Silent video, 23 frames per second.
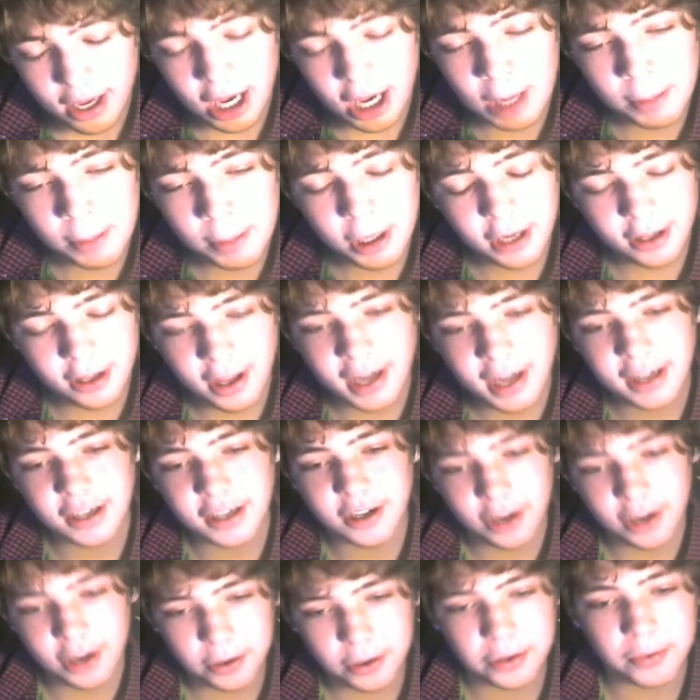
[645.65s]
I'm inclined to
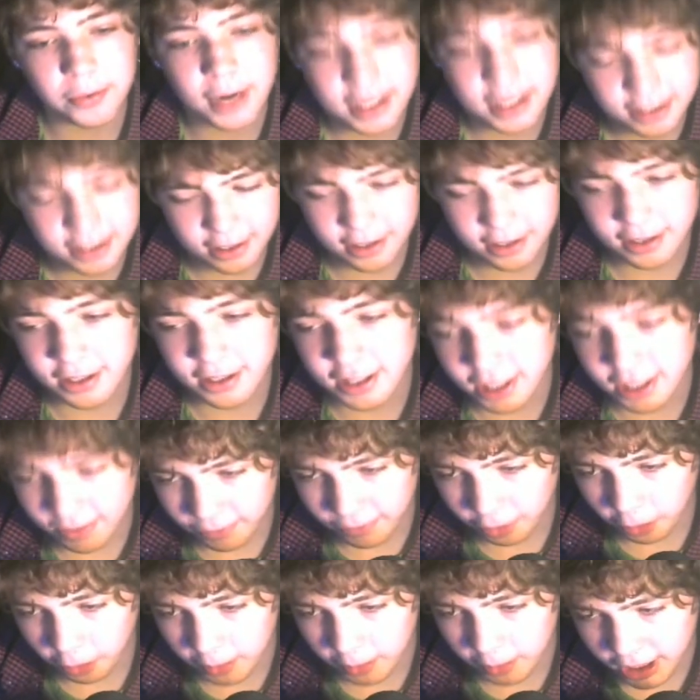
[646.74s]
go with Resident
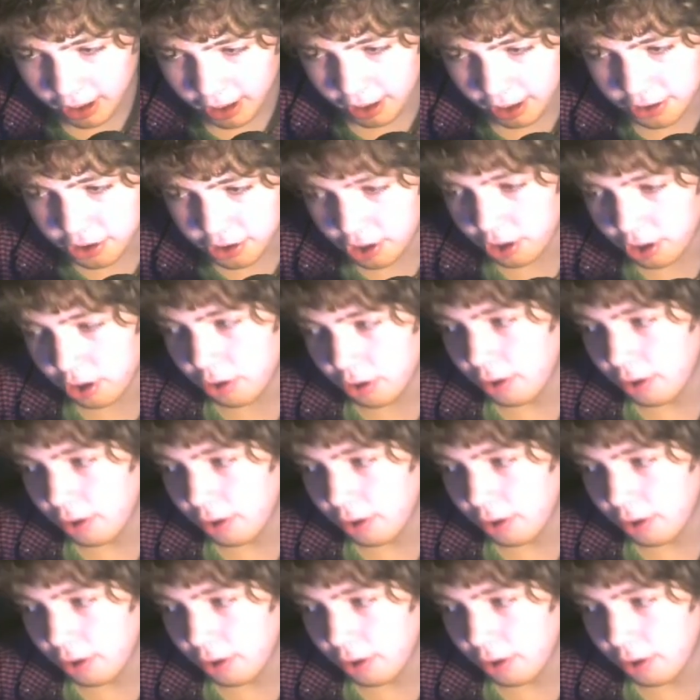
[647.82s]
Evil because, you know,